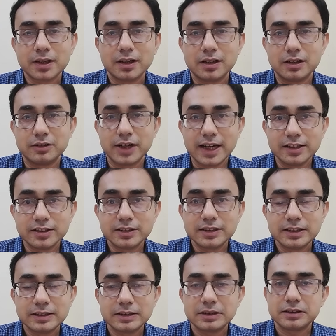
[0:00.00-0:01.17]

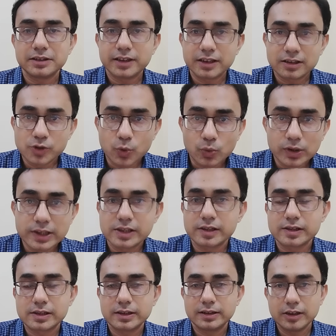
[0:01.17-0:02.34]
Rather, they'll only
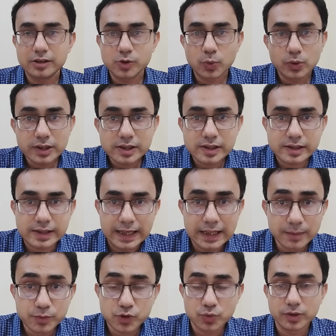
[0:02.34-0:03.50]
just
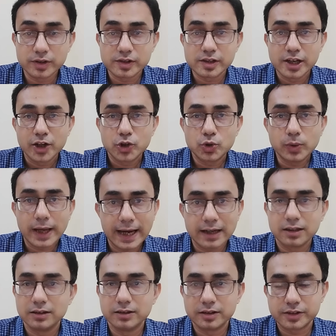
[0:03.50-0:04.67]
help students to
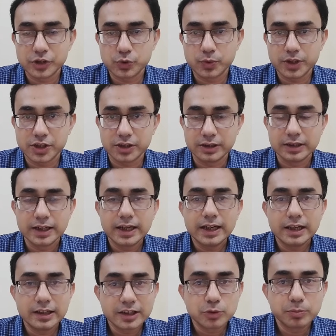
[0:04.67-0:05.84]
handle the situation
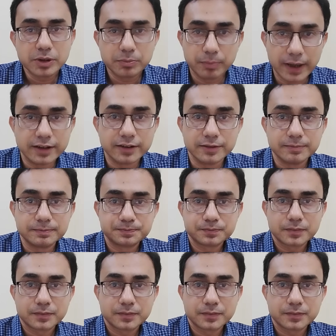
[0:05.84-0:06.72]
a little bit better.